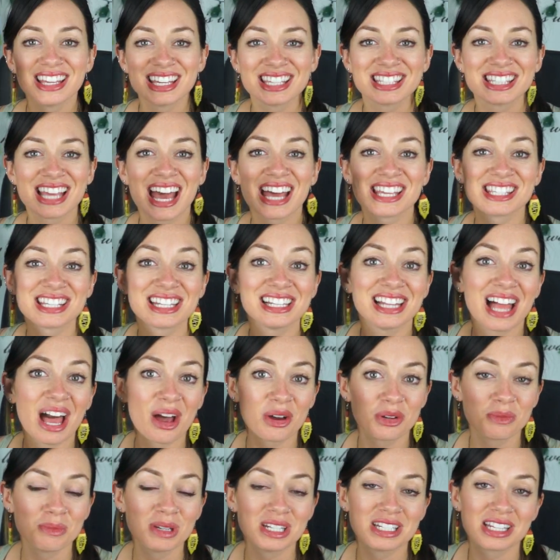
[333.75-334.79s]
This has
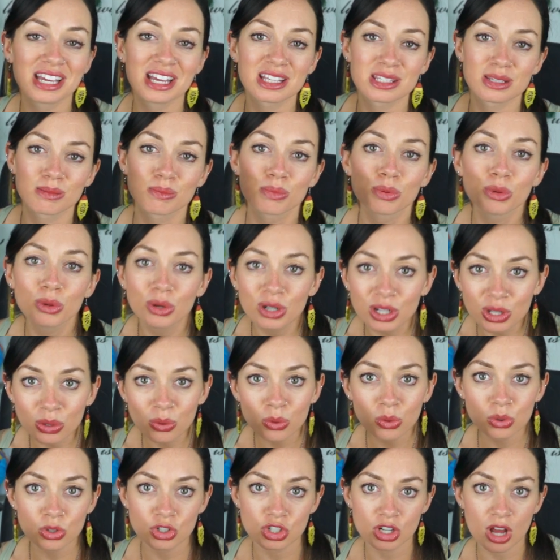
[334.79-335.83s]
allowed me to get some pretty
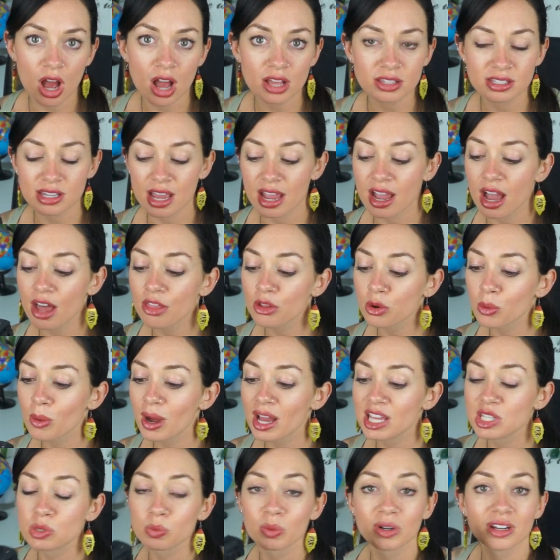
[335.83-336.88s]
cool shots I
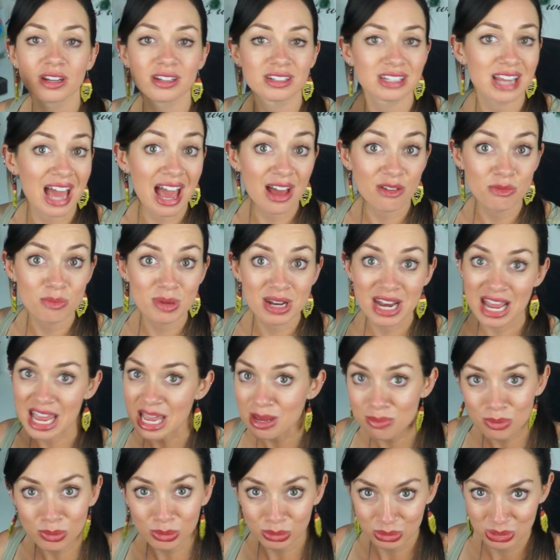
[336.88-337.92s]
otherwise wouldn't have been
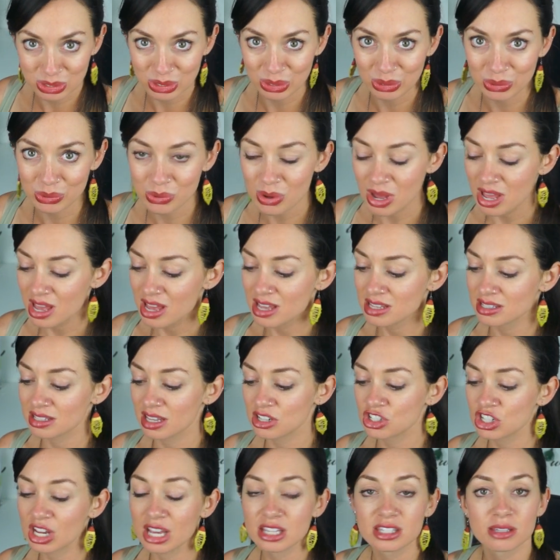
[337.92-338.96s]
able to,
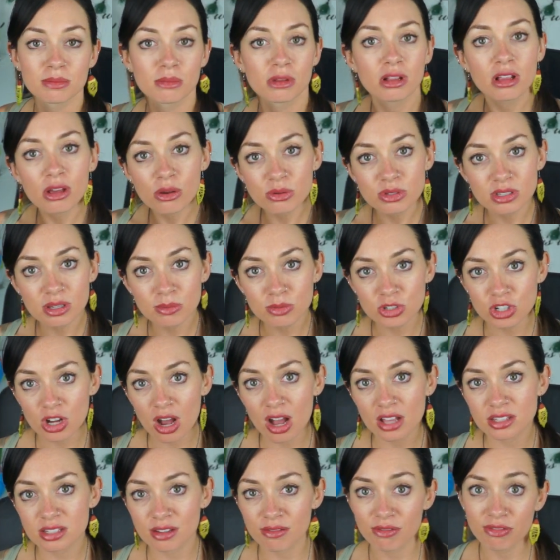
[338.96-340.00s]
such as some close-up
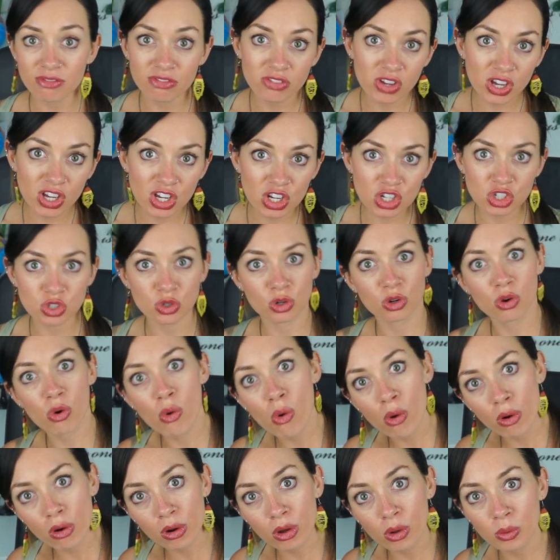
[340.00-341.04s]
shots of fish or
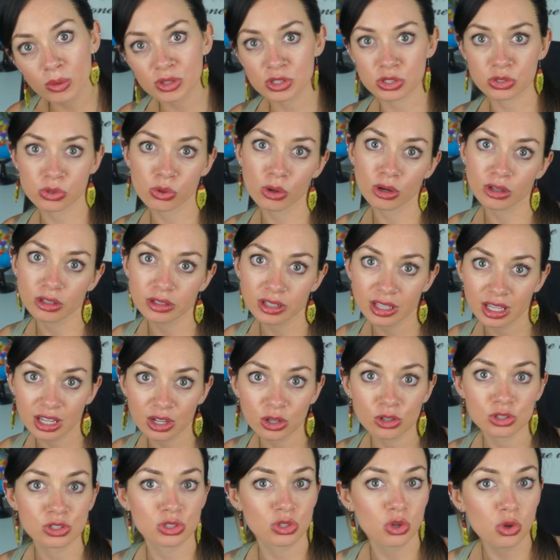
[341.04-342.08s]
coral when
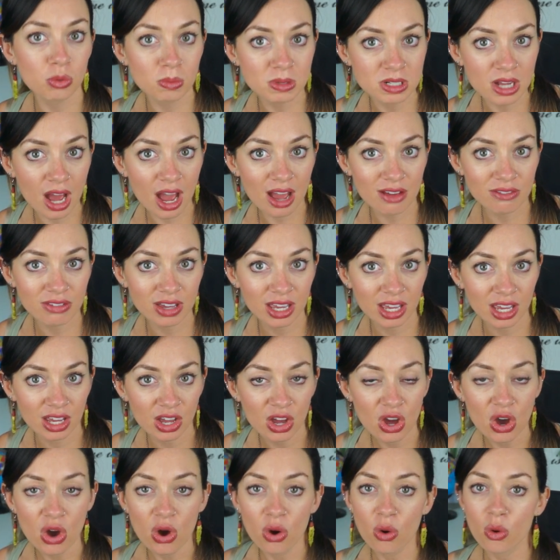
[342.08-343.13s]
snorkeling or scuba
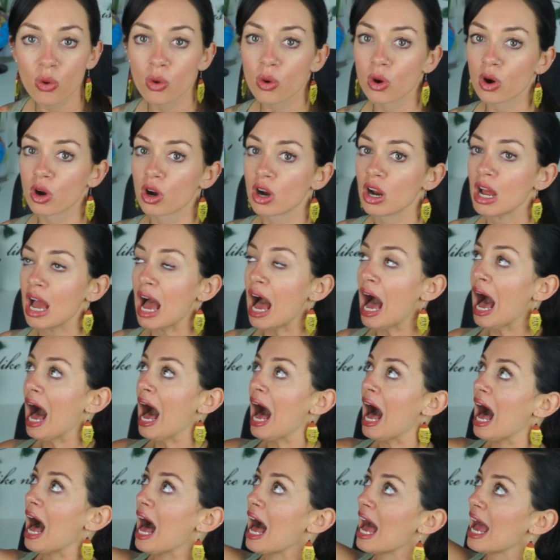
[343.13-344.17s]
diving, or
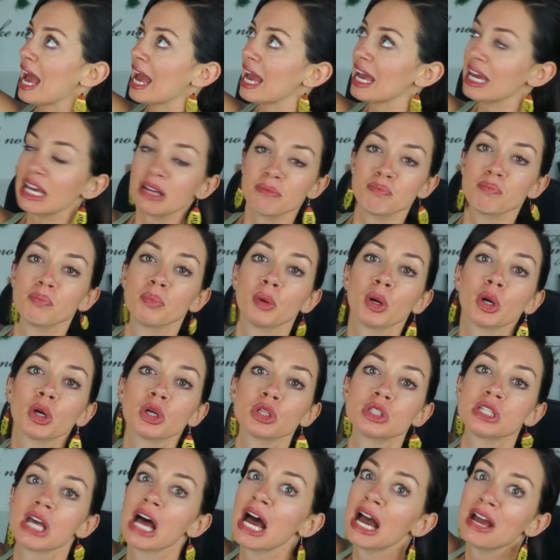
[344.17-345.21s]
high
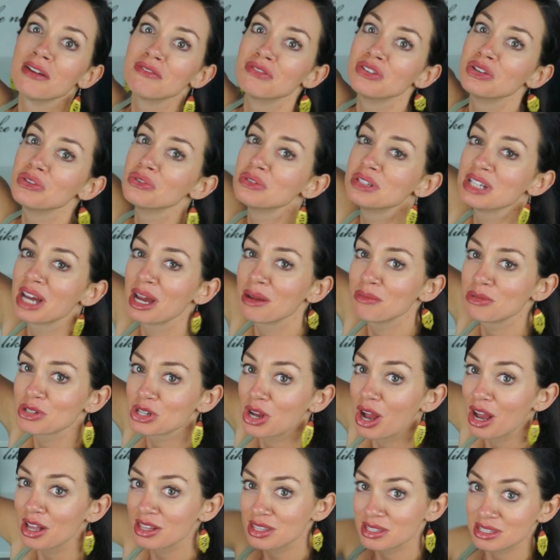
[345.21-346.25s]
bird's eye view type
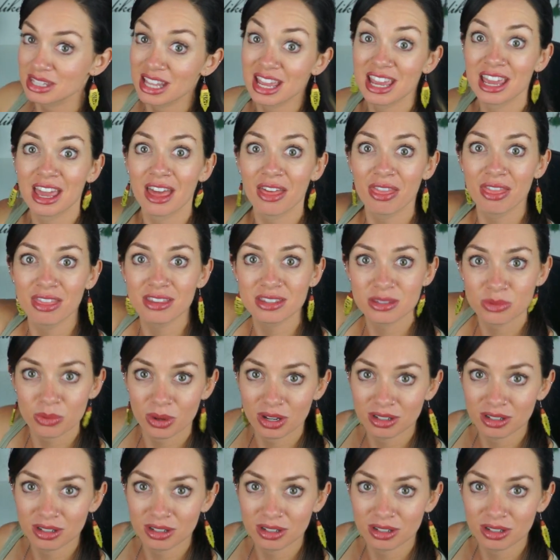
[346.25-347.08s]
shots like this